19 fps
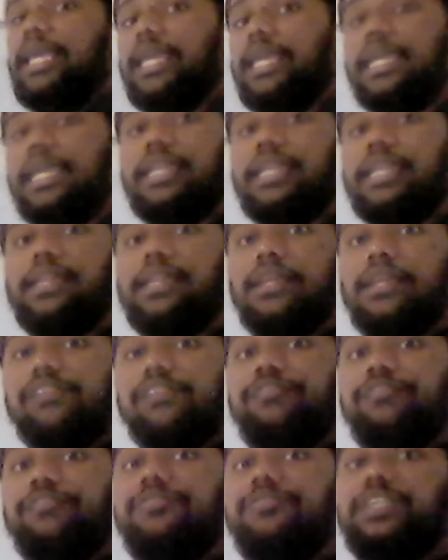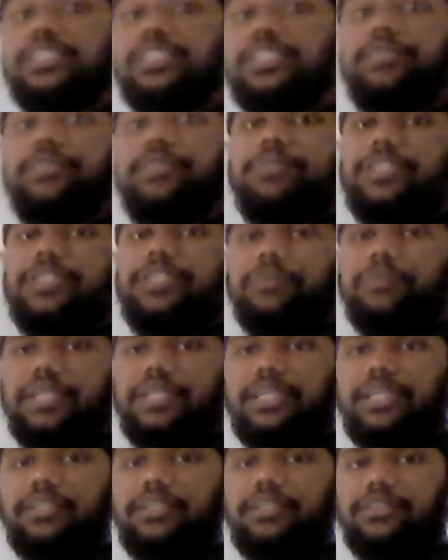in the first
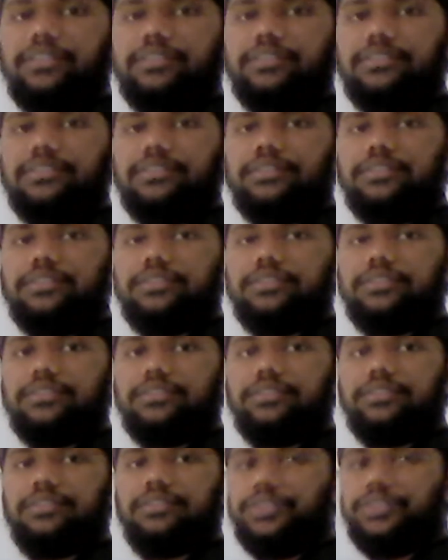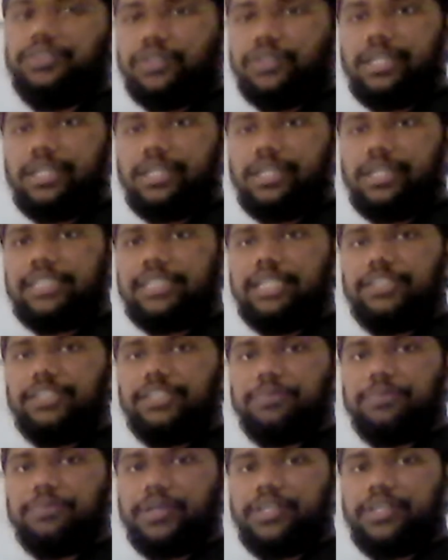precipitate? You understand
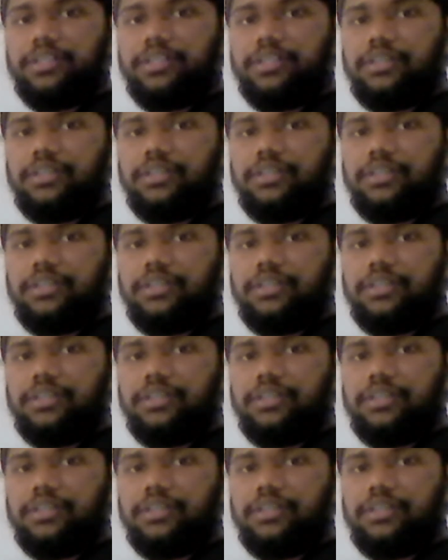this point?